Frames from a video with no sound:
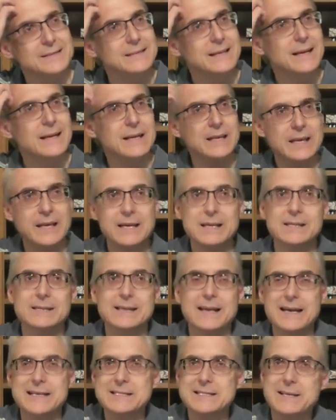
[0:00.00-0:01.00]

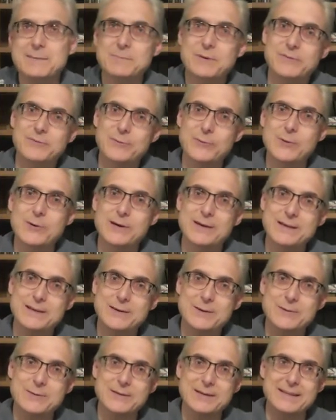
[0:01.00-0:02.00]
again, I said before,
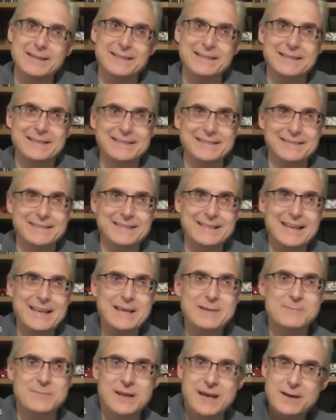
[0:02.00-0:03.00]

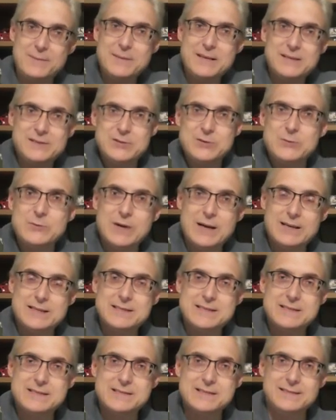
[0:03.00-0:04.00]
him coming to
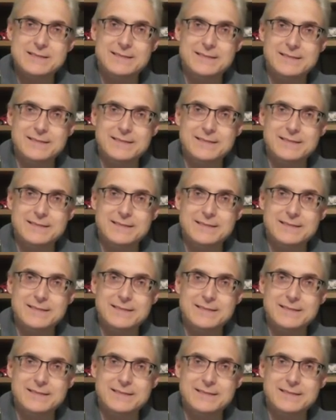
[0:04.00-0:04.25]
us